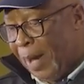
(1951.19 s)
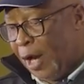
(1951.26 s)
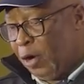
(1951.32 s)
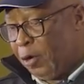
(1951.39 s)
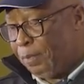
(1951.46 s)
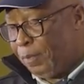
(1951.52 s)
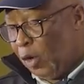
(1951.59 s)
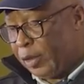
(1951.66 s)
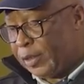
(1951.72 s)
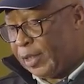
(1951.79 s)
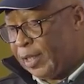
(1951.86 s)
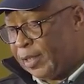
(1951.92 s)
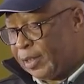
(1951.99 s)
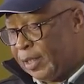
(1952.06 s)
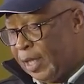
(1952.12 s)
ballot
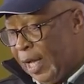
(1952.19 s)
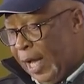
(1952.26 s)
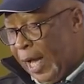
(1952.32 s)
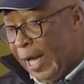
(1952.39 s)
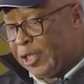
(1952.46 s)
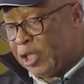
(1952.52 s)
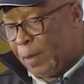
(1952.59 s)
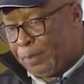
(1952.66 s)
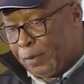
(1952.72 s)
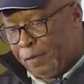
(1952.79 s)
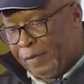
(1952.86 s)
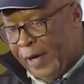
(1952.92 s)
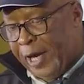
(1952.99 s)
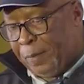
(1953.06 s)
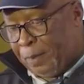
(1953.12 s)
boxes and shall
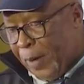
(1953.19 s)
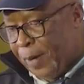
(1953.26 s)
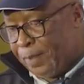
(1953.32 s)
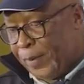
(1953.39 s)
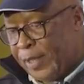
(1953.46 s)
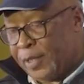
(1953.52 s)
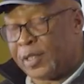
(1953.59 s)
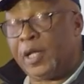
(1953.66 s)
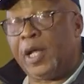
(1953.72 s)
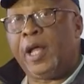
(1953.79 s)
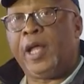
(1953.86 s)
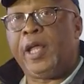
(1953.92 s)
provide papers,